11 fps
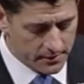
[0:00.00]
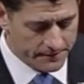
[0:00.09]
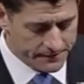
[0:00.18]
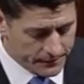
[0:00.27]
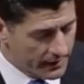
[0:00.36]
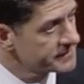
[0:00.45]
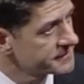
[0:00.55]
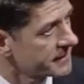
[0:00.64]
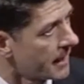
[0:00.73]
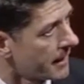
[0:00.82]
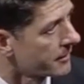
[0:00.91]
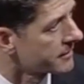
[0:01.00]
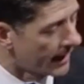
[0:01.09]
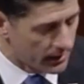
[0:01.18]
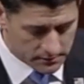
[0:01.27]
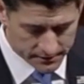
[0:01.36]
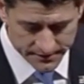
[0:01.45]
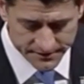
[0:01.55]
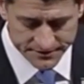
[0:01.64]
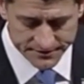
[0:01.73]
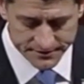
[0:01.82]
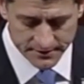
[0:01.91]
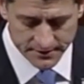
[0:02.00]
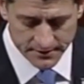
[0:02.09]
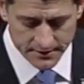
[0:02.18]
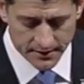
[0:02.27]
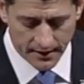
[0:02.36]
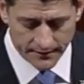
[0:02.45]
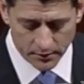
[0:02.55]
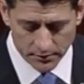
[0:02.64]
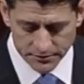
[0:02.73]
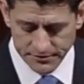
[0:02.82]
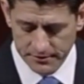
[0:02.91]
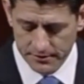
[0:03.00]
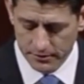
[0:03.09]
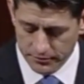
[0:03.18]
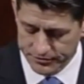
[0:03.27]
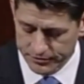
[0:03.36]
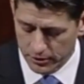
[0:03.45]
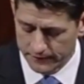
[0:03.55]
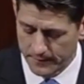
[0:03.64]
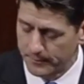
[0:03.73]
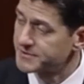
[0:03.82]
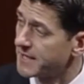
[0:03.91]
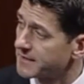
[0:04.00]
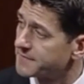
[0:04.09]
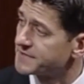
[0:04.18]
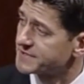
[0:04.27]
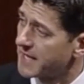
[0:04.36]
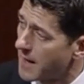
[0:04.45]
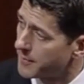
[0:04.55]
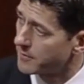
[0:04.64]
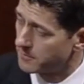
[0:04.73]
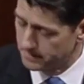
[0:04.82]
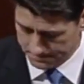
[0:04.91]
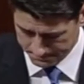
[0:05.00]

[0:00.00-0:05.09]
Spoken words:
our friends and on our colleagues and those who serve and protect this Capitol.